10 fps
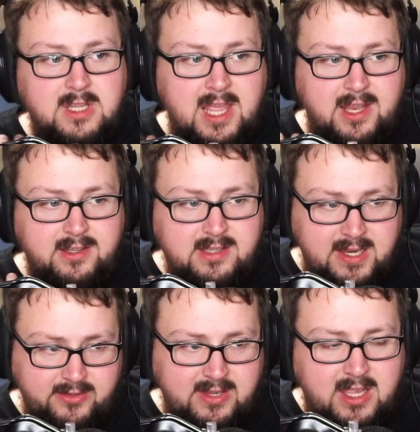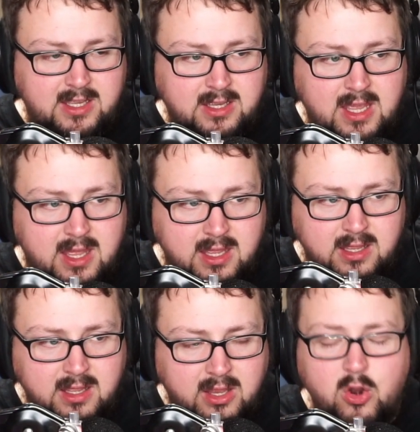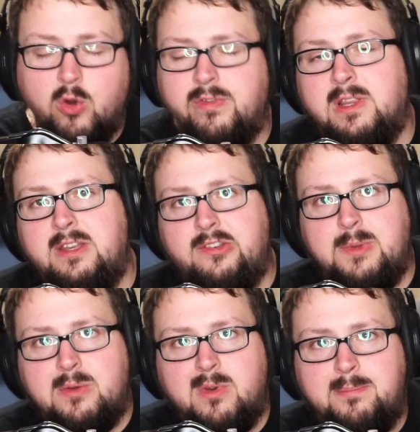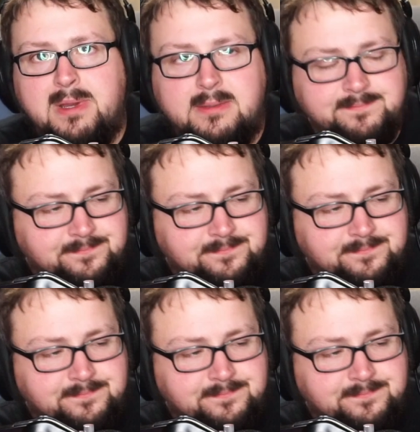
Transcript: it tastes like an overly sweet root beer.